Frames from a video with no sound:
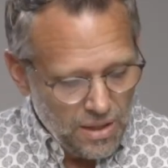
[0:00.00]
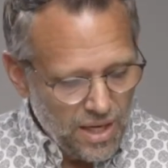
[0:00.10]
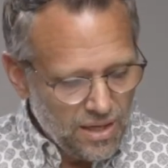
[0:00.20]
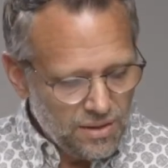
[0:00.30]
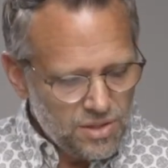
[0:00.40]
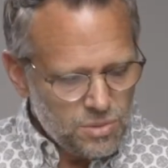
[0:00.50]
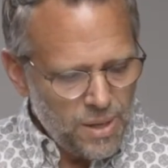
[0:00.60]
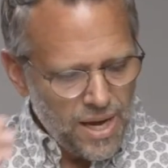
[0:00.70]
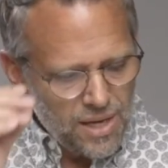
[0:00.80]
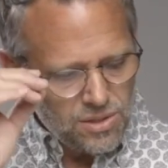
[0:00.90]
And in this
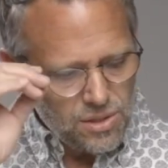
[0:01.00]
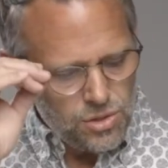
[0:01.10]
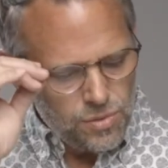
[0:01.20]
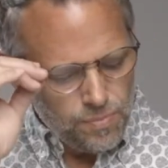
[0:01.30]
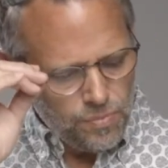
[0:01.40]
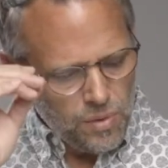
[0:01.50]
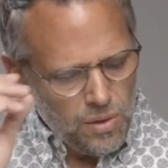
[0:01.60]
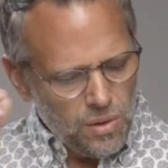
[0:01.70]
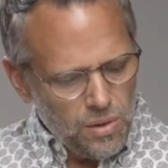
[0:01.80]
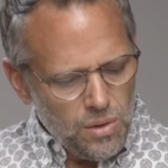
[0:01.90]
passage,
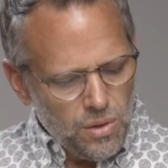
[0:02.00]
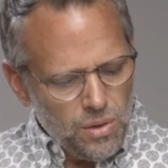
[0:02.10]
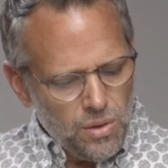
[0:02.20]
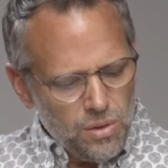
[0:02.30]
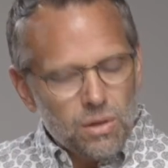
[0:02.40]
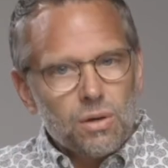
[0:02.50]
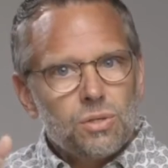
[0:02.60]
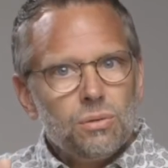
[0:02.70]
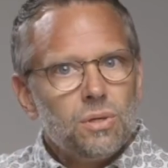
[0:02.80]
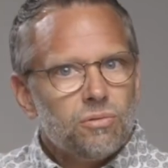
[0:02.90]
there are
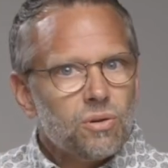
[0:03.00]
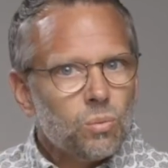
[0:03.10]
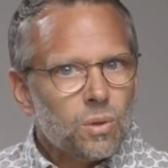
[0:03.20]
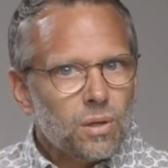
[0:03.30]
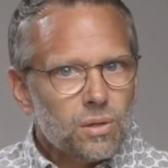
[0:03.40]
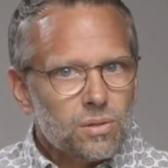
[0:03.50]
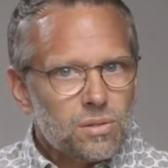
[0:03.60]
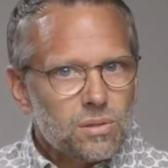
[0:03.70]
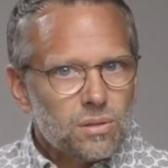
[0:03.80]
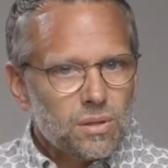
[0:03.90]
two different words